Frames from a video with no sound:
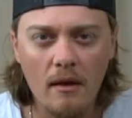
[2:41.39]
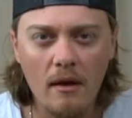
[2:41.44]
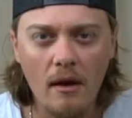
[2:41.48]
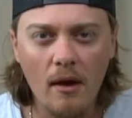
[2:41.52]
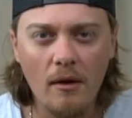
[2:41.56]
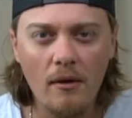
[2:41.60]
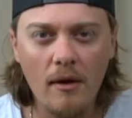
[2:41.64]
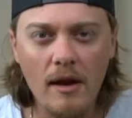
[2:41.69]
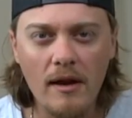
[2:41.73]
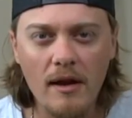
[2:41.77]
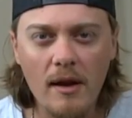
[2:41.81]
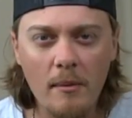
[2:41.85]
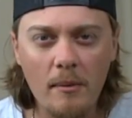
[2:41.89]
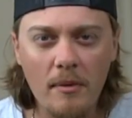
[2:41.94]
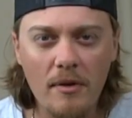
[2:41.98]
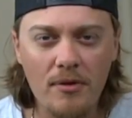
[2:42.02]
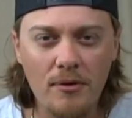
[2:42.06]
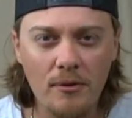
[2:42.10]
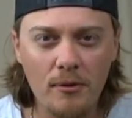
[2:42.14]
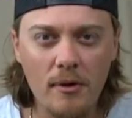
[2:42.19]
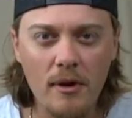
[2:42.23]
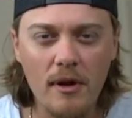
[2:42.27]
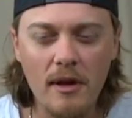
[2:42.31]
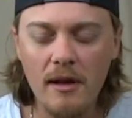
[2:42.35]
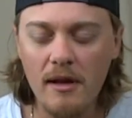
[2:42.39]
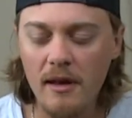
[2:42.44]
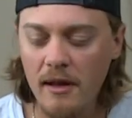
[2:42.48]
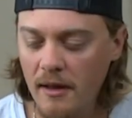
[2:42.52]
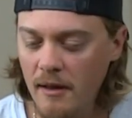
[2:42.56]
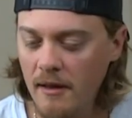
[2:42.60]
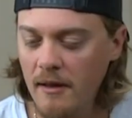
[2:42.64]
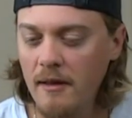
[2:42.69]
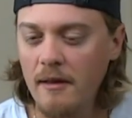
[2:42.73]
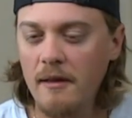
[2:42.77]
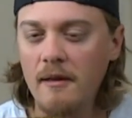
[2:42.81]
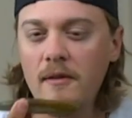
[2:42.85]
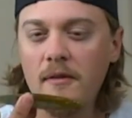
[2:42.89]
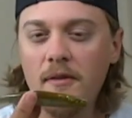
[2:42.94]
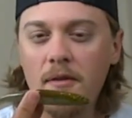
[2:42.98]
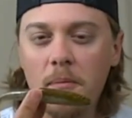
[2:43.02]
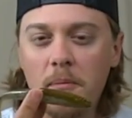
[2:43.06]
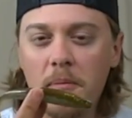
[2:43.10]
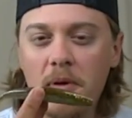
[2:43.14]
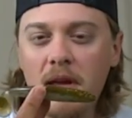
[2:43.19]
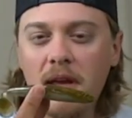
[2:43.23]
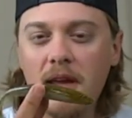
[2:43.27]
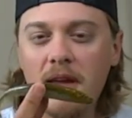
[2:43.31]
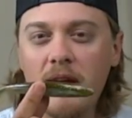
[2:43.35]
All right, number 3, the
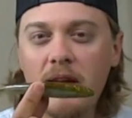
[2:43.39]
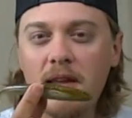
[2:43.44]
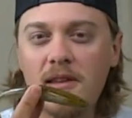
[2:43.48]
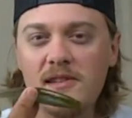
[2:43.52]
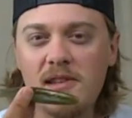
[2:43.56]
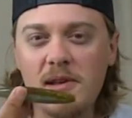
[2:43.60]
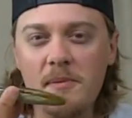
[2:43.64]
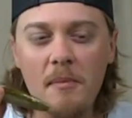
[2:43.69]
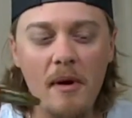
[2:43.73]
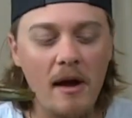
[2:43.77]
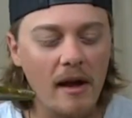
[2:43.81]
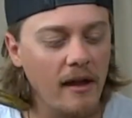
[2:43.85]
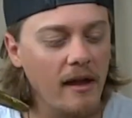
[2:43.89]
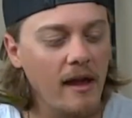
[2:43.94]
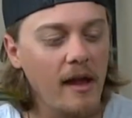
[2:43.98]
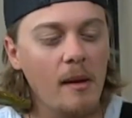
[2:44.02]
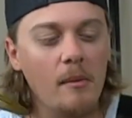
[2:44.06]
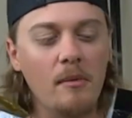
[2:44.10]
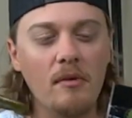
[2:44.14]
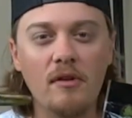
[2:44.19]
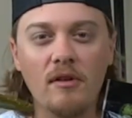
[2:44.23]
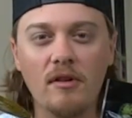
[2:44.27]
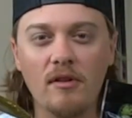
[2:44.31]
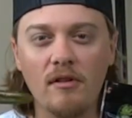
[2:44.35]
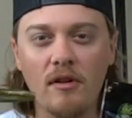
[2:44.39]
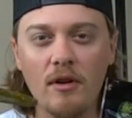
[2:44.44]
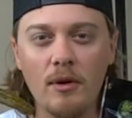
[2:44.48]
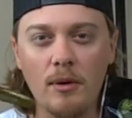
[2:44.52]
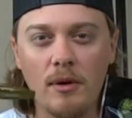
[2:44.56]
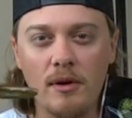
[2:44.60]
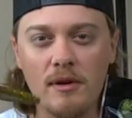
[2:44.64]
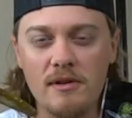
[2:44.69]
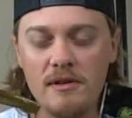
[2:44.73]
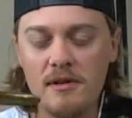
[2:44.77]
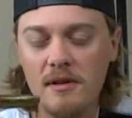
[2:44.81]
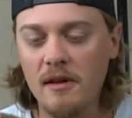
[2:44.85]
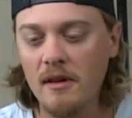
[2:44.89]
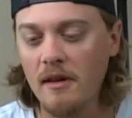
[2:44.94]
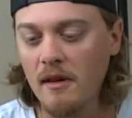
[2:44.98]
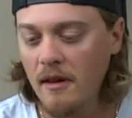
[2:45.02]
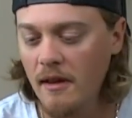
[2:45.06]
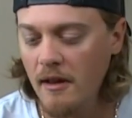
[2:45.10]
Big Easy by Gambler Lures.